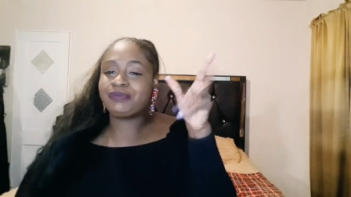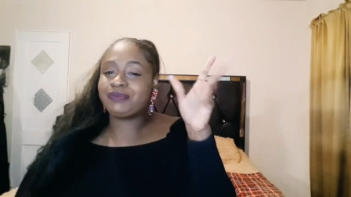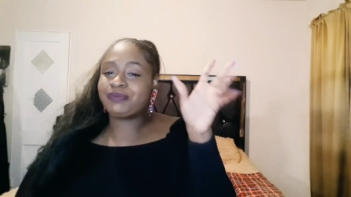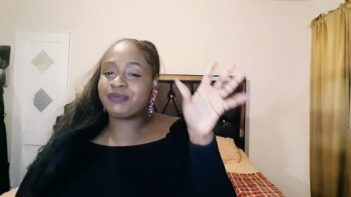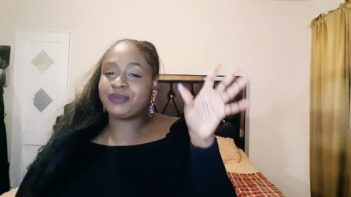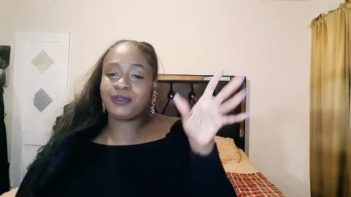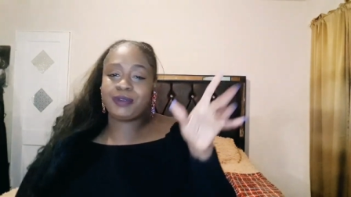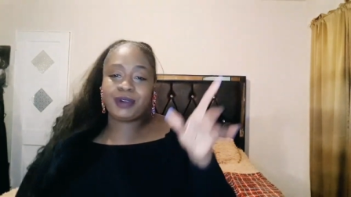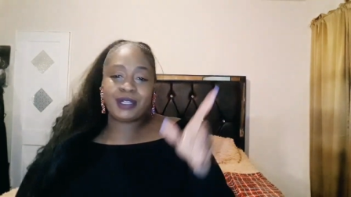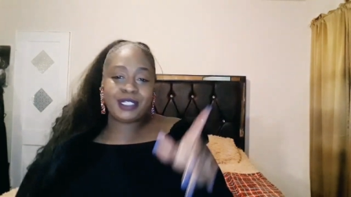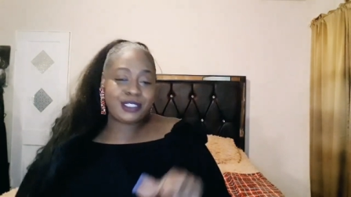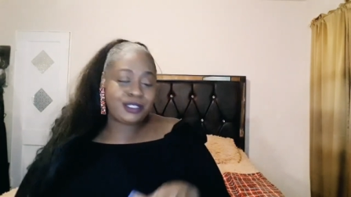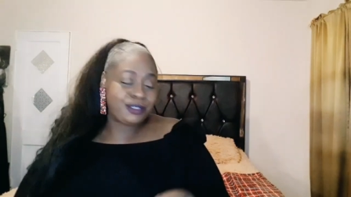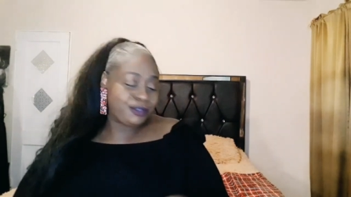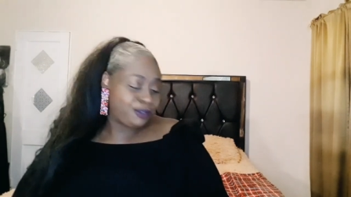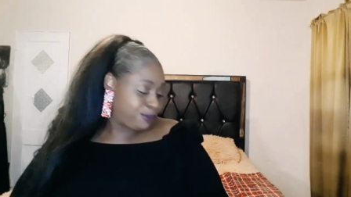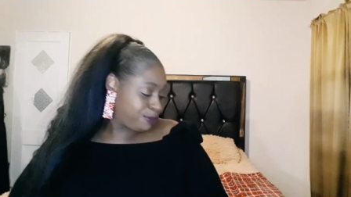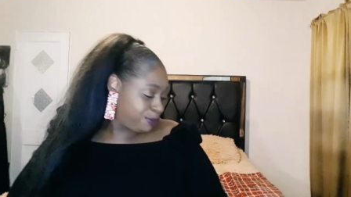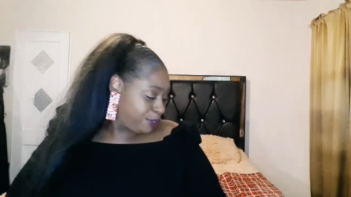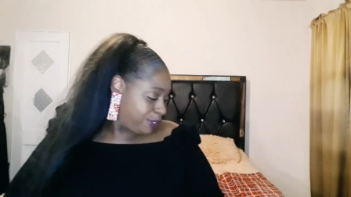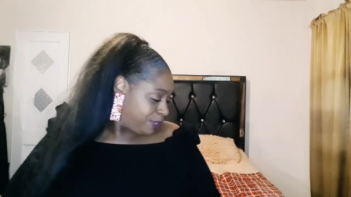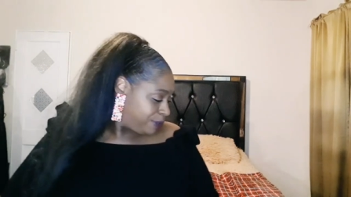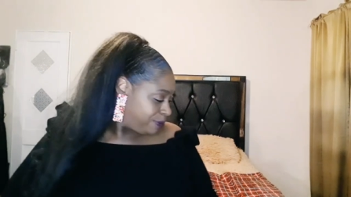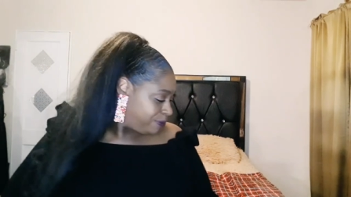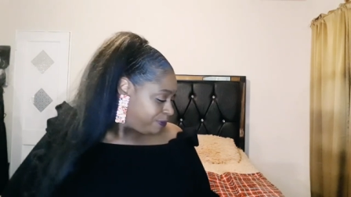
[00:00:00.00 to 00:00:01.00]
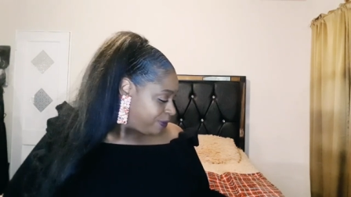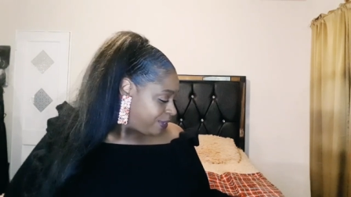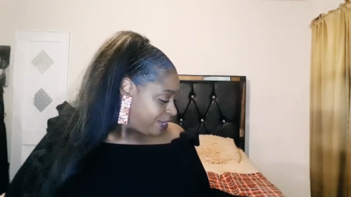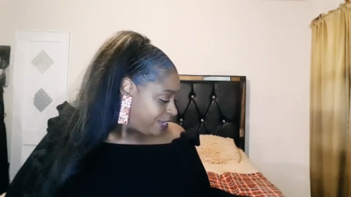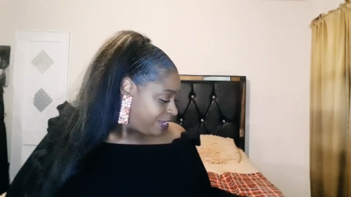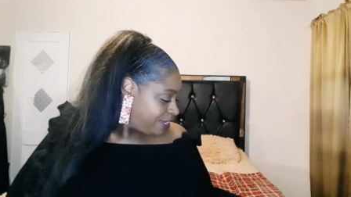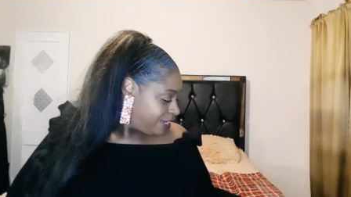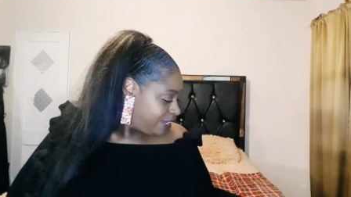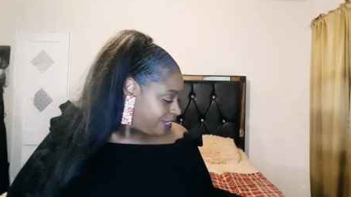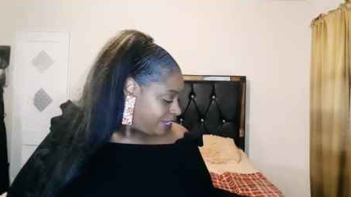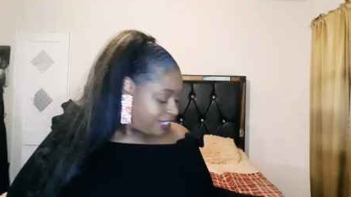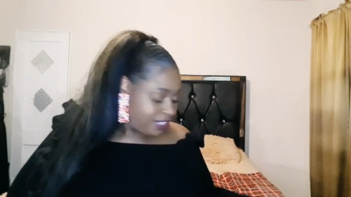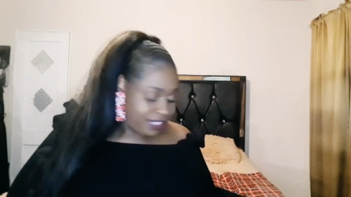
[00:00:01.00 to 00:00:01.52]
One, two, three.
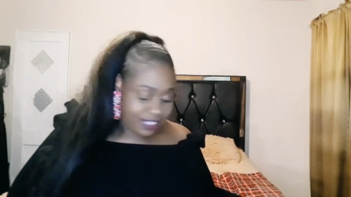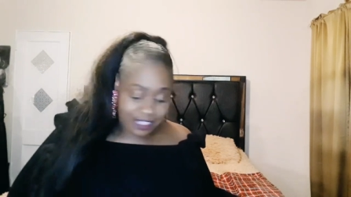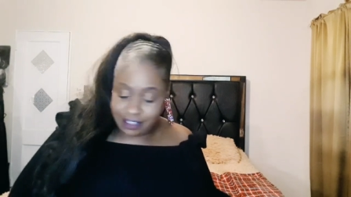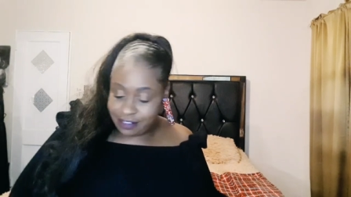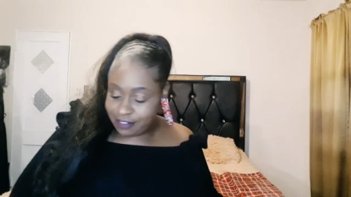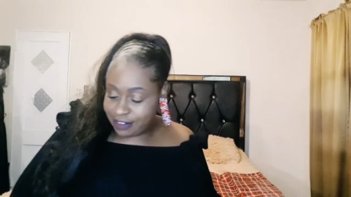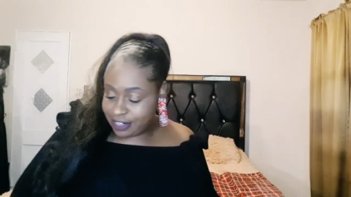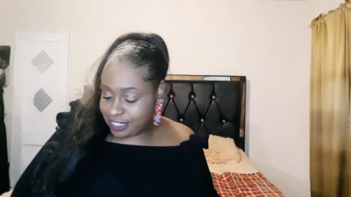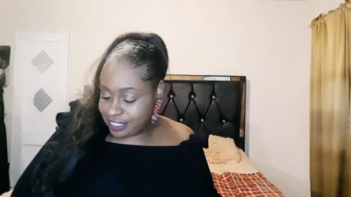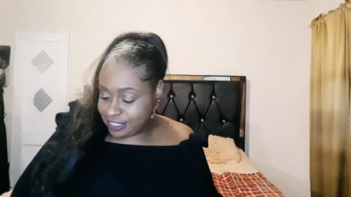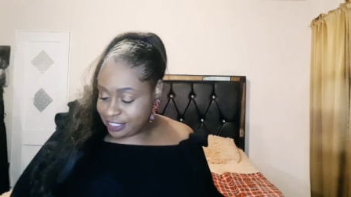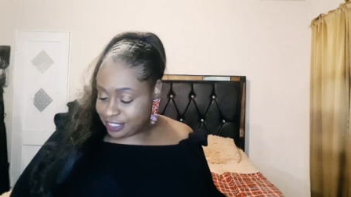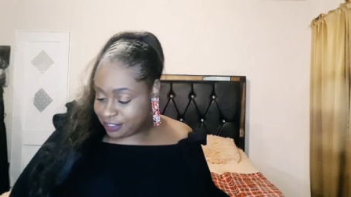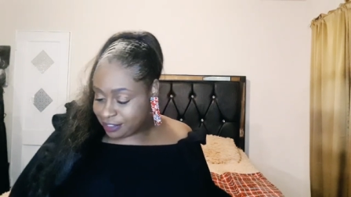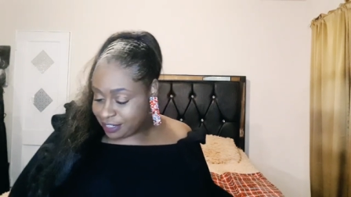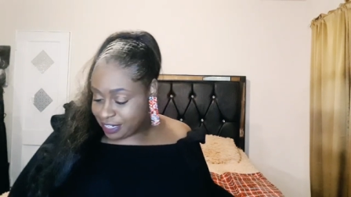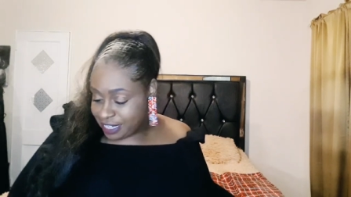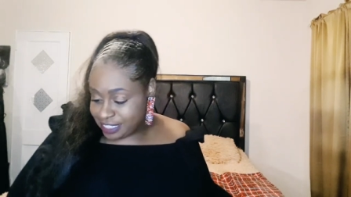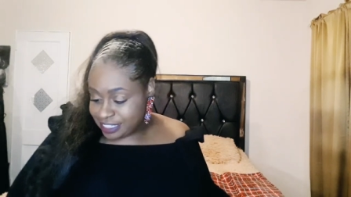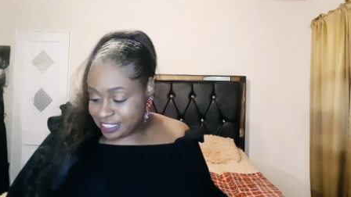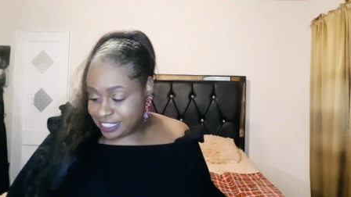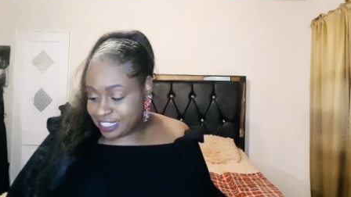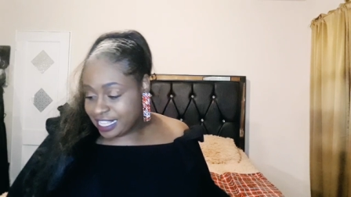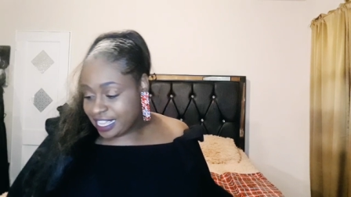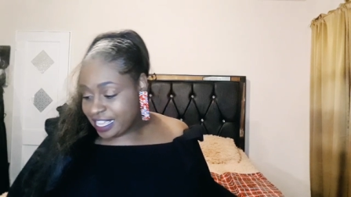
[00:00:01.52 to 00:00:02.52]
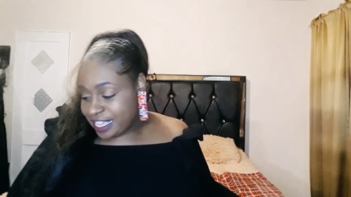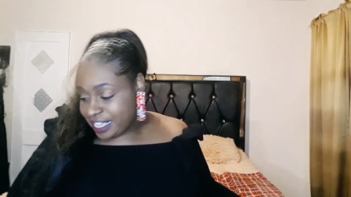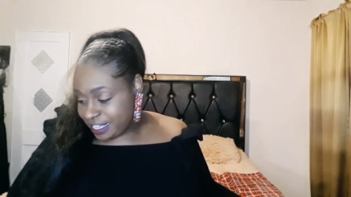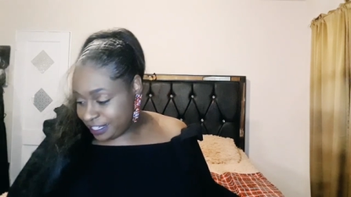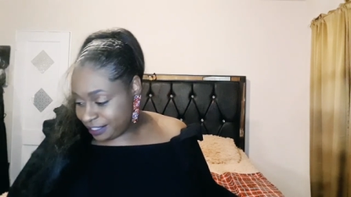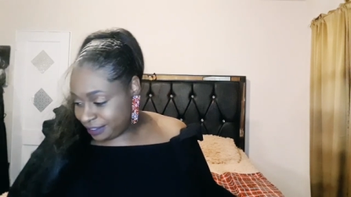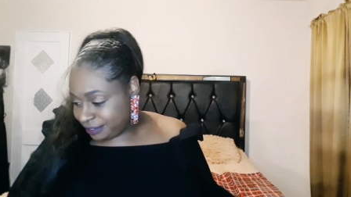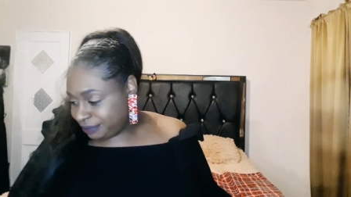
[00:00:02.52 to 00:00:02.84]
All right, so that's that.